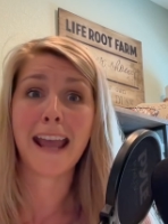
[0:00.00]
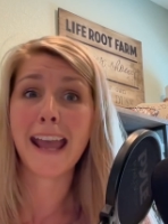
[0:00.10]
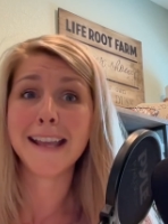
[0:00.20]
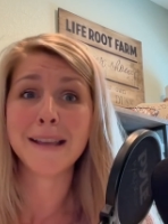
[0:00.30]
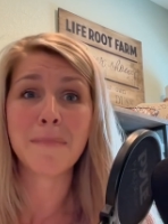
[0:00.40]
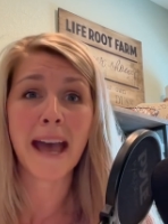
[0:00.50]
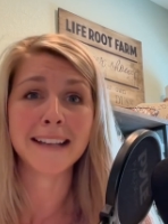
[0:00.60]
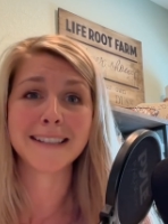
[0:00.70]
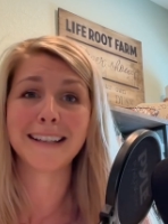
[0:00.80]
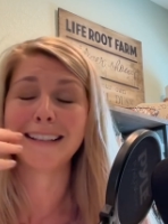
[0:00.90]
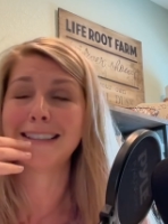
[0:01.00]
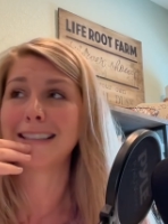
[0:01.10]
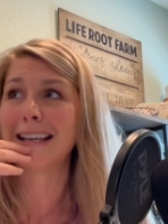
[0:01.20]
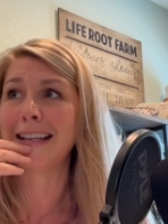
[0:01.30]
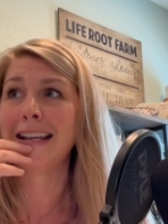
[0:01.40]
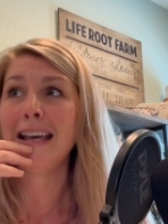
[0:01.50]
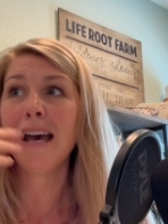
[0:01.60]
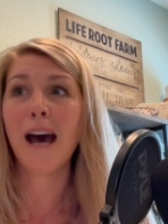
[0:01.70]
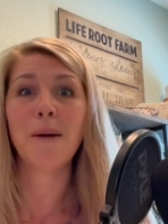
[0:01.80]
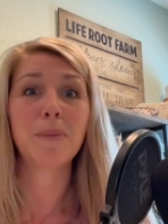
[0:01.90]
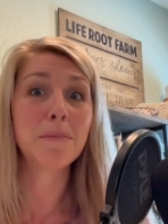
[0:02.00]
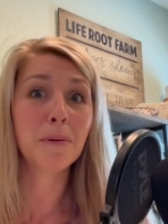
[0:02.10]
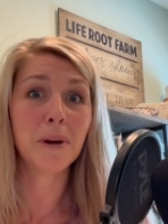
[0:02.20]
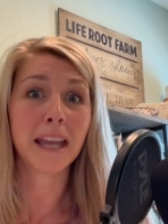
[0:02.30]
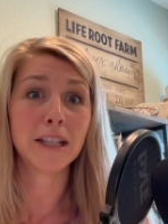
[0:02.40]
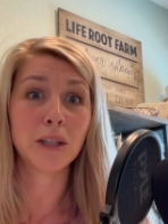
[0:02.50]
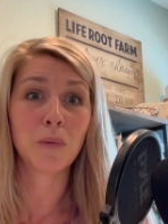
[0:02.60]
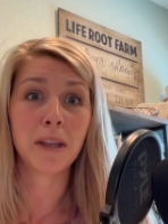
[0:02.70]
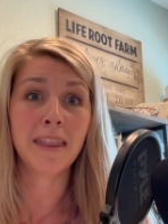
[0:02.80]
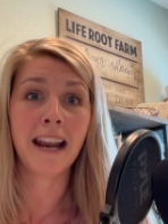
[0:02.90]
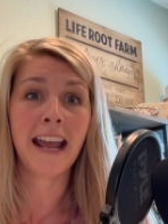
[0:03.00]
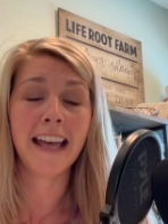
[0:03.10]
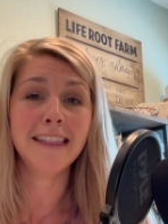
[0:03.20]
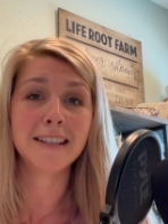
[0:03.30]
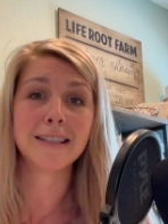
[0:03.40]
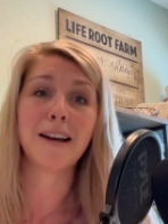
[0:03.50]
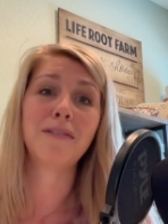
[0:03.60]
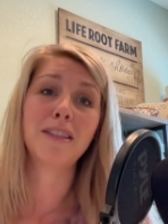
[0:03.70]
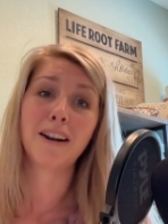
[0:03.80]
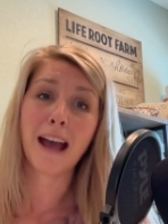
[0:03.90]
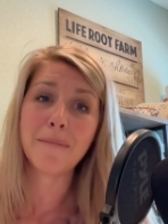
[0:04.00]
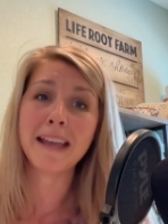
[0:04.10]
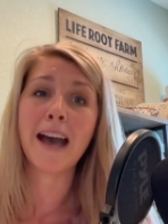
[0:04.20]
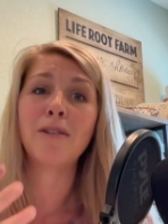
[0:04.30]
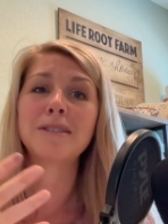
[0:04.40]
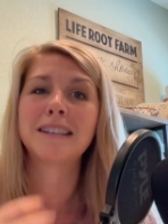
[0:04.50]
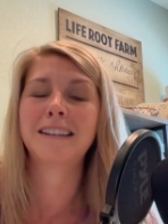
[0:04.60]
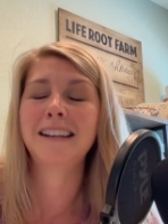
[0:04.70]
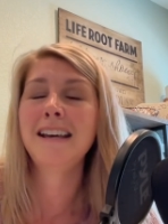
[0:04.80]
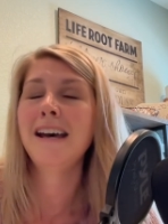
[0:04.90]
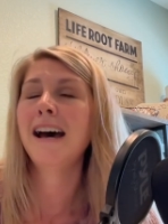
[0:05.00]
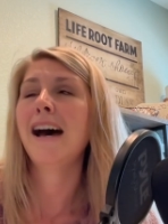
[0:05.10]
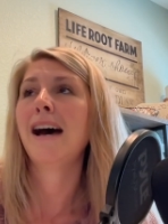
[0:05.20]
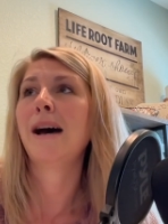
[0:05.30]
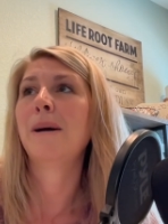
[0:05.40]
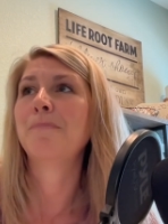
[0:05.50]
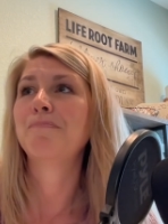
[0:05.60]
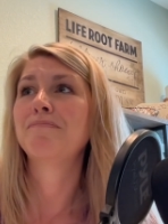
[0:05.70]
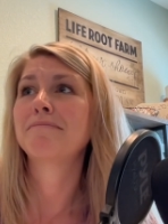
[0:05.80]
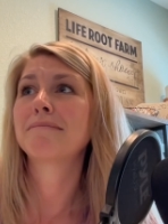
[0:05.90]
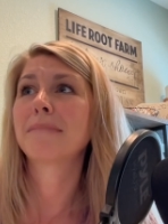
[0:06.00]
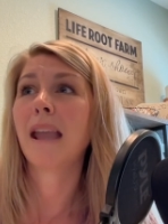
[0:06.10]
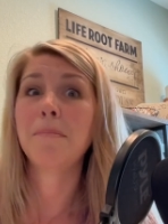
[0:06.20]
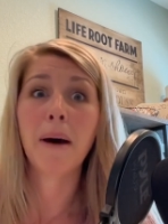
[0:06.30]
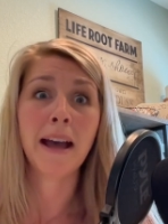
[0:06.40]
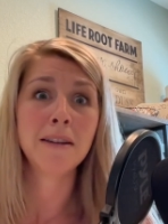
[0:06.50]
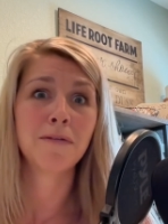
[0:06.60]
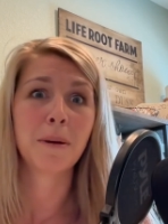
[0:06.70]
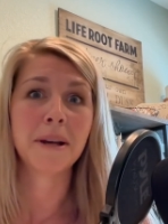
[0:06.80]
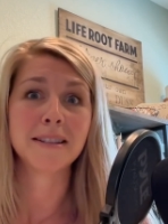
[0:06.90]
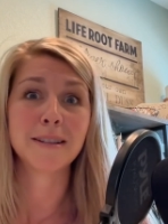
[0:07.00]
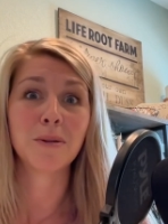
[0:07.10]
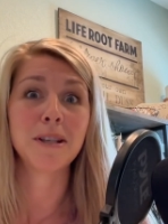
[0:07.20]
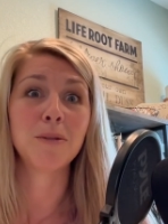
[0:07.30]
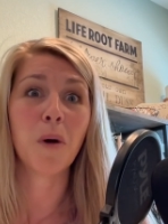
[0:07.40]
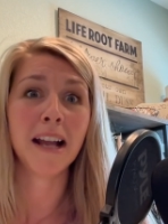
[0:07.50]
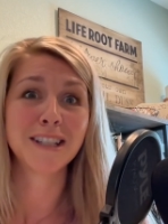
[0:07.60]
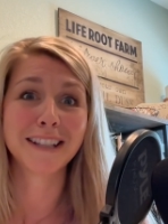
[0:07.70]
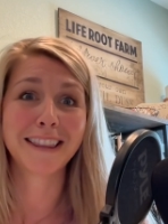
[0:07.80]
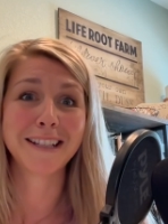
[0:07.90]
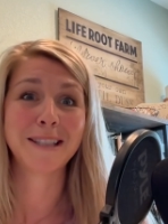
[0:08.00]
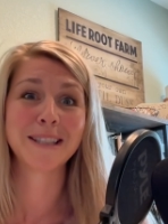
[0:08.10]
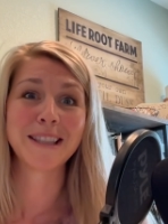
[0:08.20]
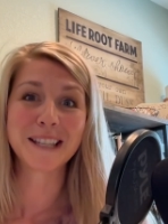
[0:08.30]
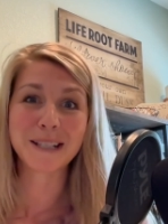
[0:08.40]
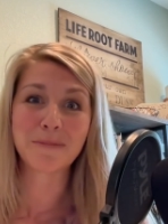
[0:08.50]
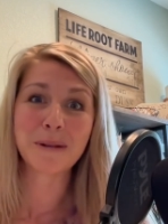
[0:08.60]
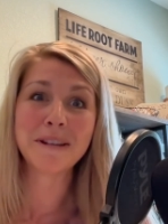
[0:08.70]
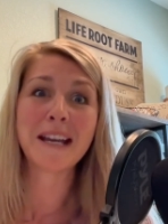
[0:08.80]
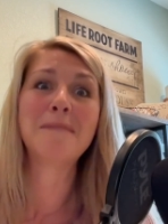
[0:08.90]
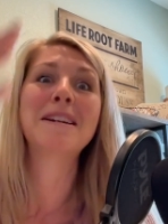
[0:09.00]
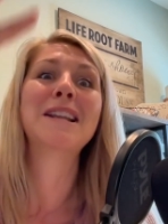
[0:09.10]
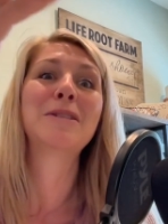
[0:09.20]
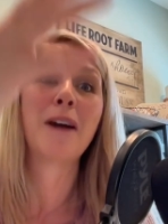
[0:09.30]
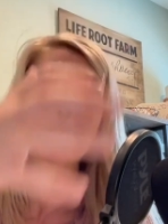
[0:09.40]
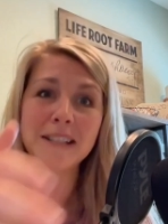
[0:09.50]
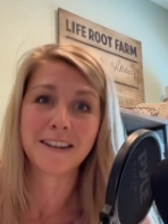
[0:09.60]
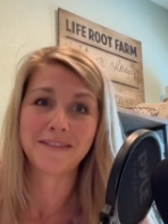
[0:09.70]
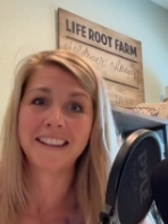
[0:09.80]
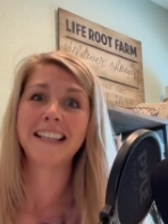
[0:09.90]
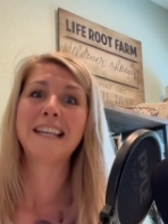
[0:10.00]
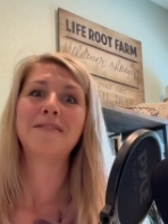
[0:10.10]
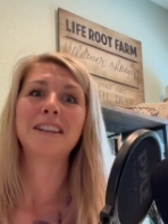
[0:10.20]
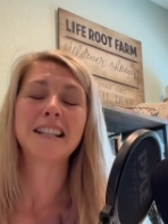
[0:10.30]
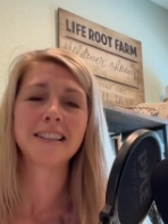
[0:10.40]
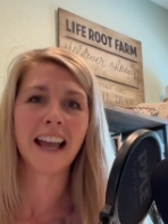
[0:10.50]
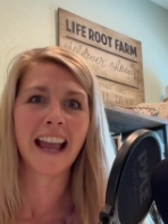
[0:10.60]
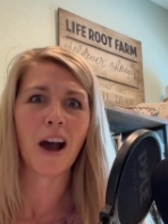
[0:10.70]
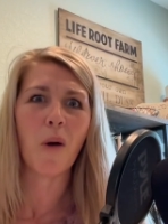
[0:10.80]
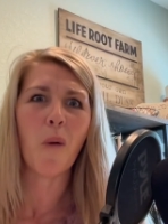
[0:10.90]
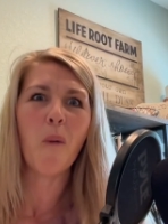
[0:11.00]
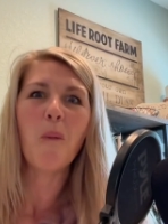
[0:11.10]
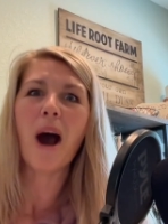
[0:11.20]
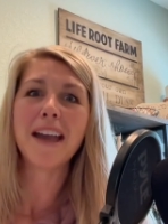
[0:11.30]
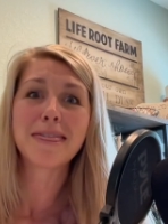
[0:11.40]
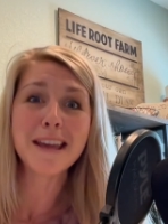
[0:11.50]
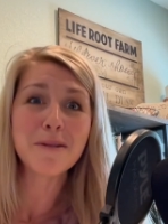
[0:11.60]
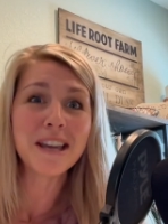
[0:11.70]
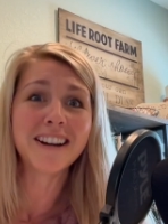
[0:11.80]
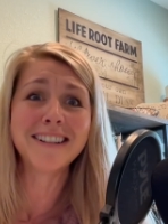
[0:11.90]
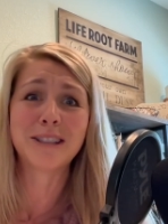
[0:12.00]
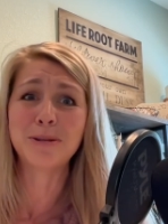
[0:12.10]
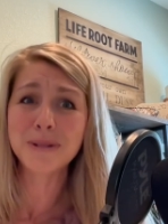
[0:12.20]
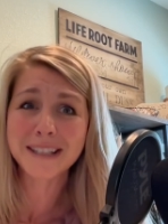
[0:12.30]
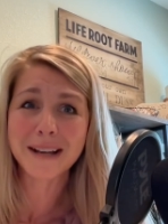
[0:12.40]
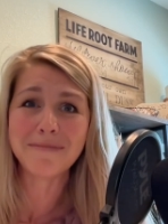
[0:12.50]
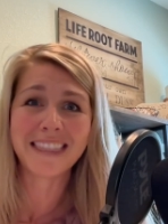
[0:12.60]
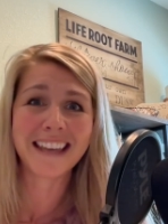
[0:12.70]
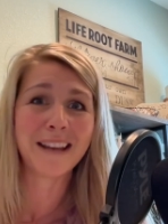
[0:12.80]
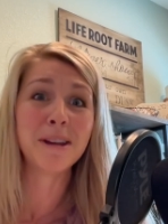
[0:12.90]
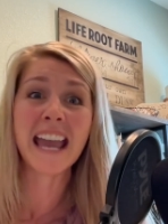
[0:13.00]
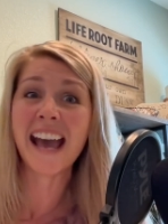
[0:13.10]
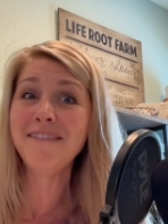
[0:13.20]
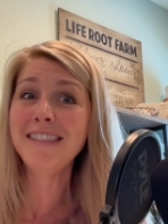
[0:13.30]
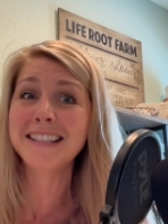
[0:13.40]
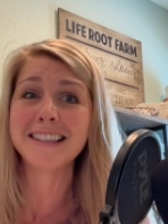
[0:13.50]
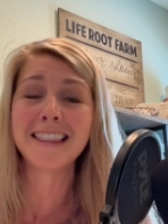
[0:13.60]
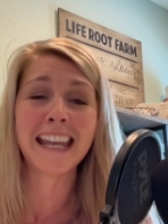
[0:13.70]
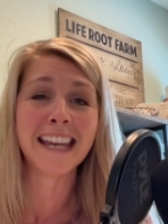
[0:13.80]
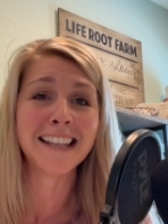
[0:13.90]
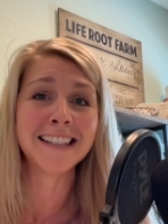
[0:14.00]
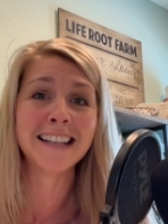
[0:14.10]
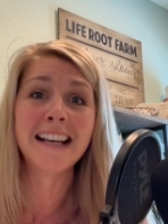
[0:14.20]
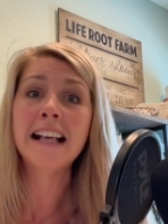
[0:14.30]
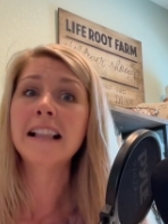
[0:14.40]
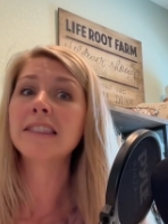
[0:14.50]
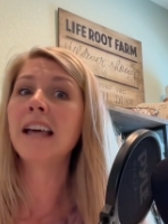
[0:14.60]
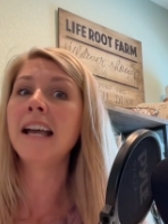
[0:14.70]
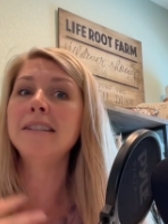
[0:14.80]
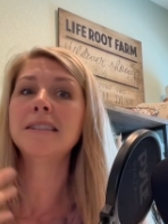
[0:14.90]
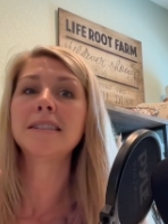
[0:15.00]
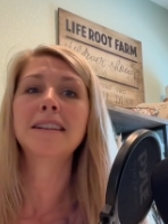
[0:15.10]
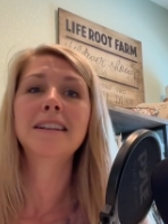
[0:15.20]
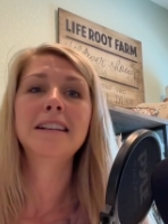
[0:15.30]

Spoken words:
hanging baskets, and people were catching wind that I had this stuff, and they're coming out um, and buying from us. And so he's watching these women come in and grab stuff and leave, and he's like, I think we could do something. We have this land. Let's